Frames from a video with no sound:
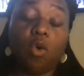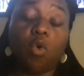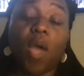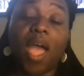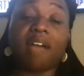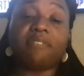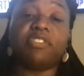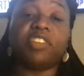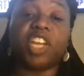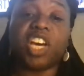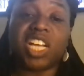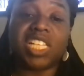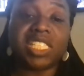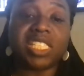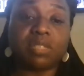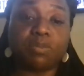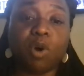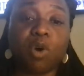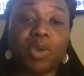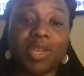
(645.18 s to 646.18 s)
have
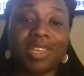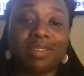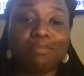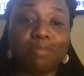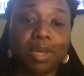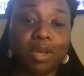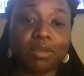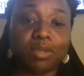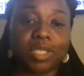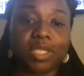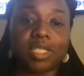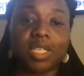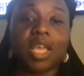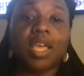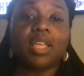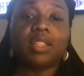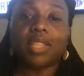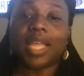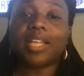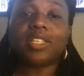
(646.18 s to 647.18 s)
non-smoking buildings.
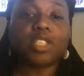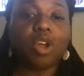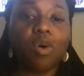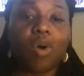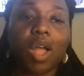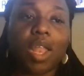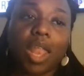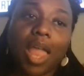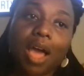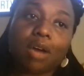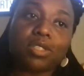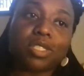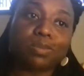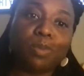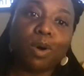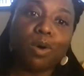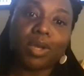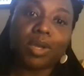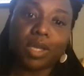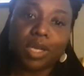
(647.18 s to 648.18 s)
They don't allow
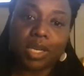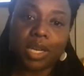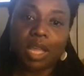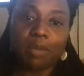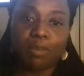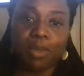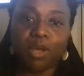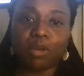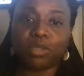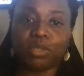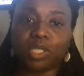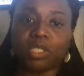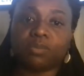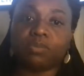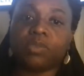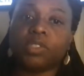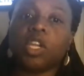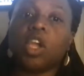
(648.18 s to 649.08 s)
smoking in a building.